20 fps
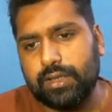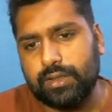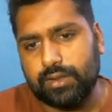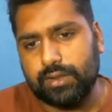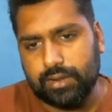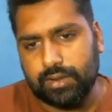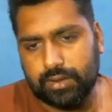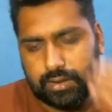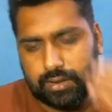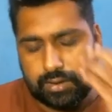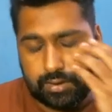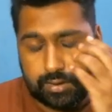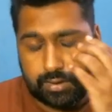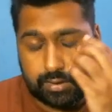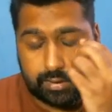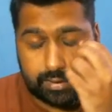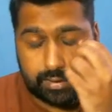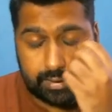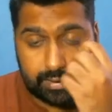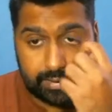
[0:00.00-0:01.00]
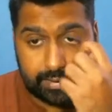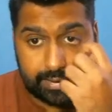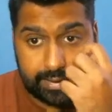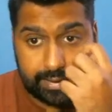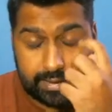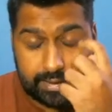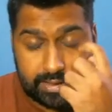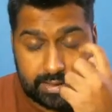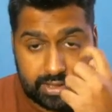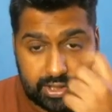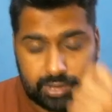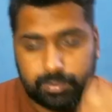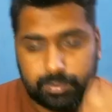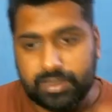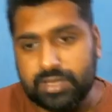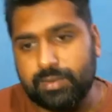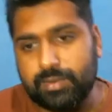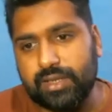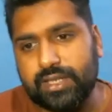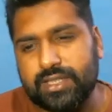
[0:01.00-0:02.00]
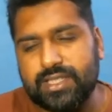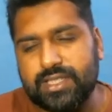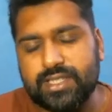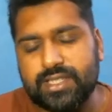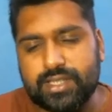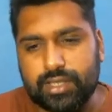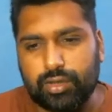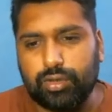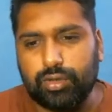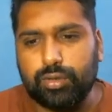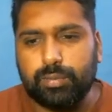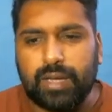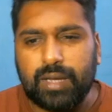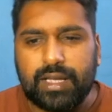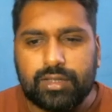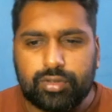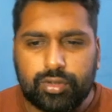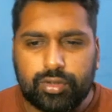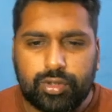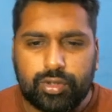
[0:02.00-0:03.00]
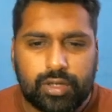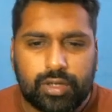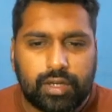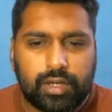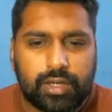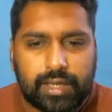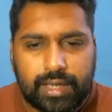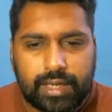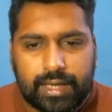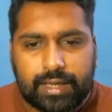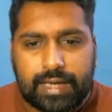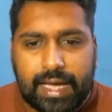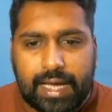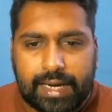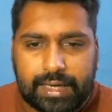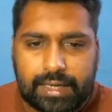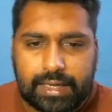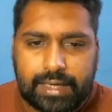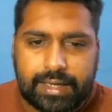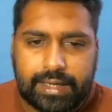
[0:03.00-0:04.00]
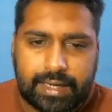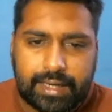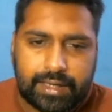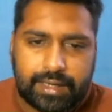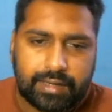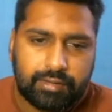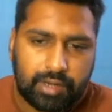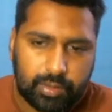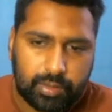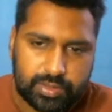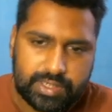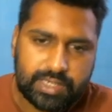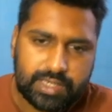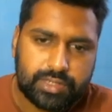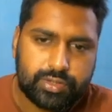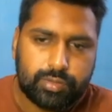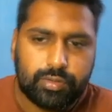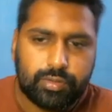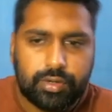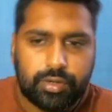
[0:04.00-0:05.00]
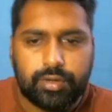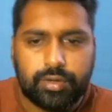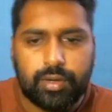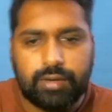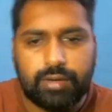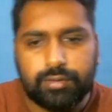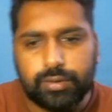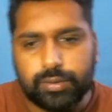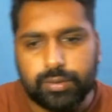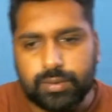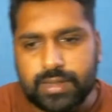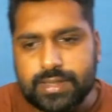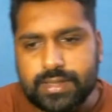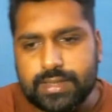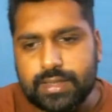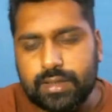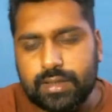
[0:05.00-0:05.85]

the principal range is 0 to pi, so you cannot take directly negative outside. So what you have to do is